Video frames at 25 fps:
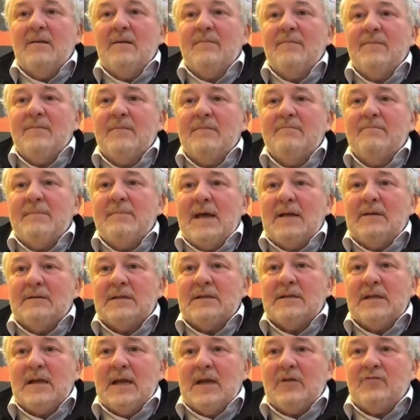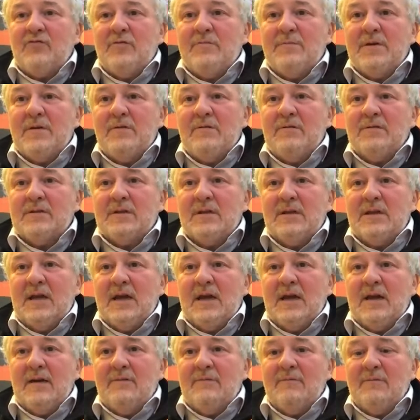melting attributes that you
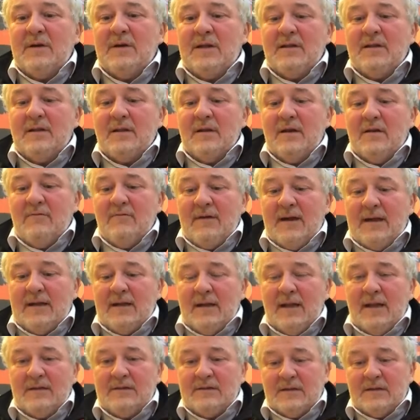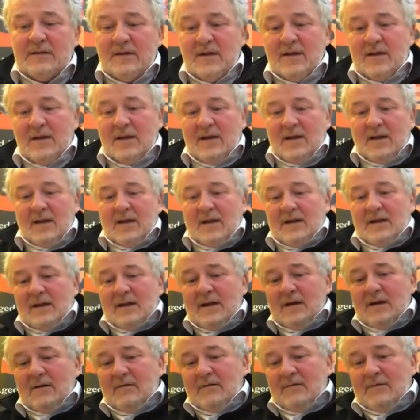have with a Red Leicester.
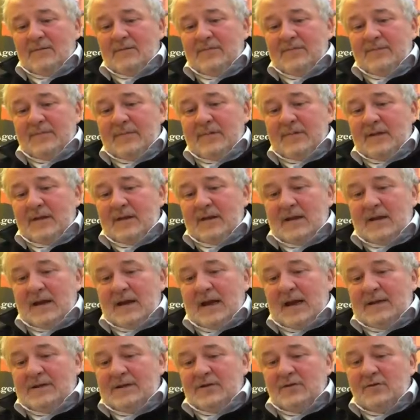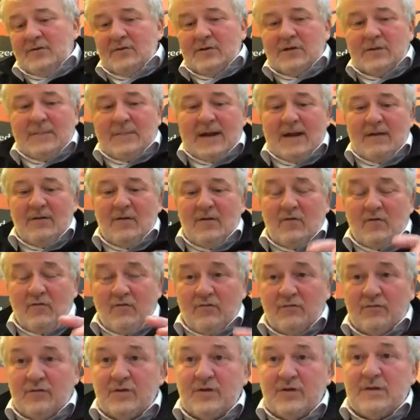Now, I talked about the
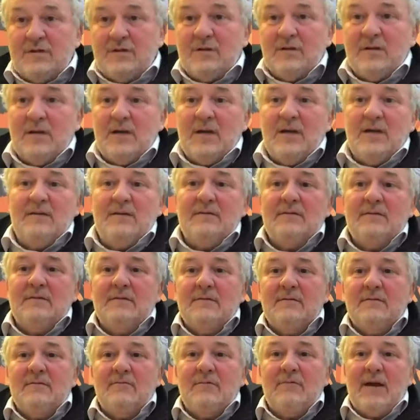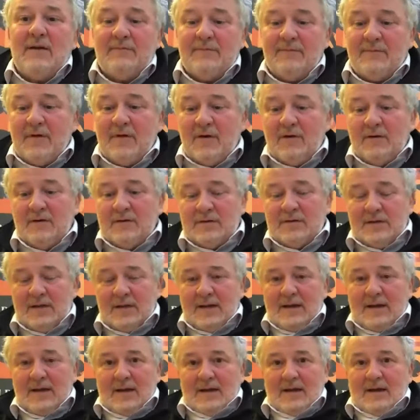crunch in Red Fox.
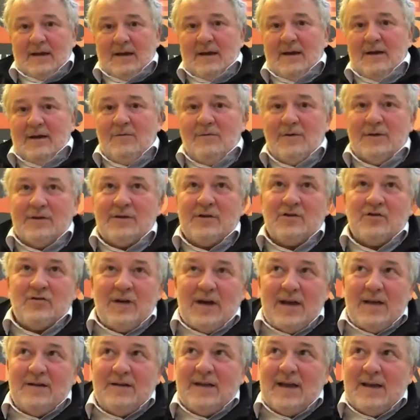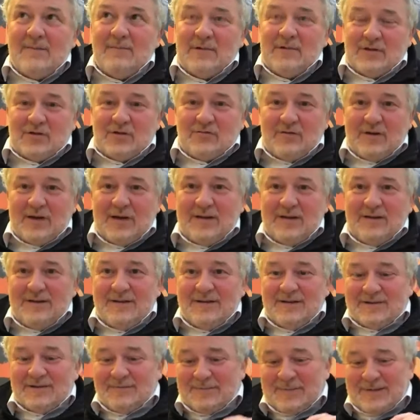I'm going to try and demonstrate
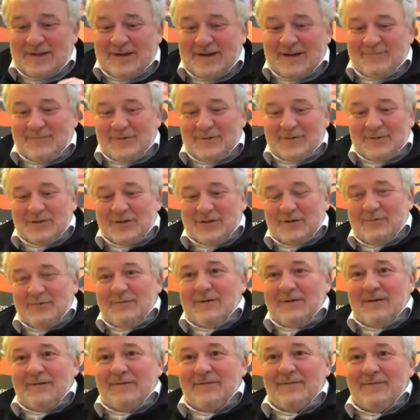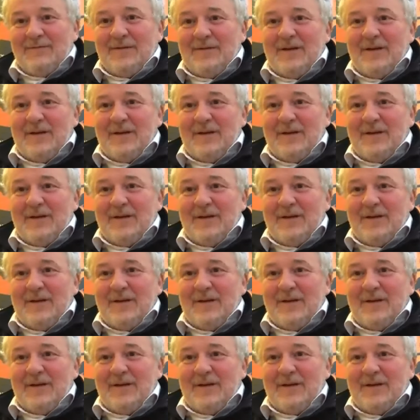this, but I'm not sure if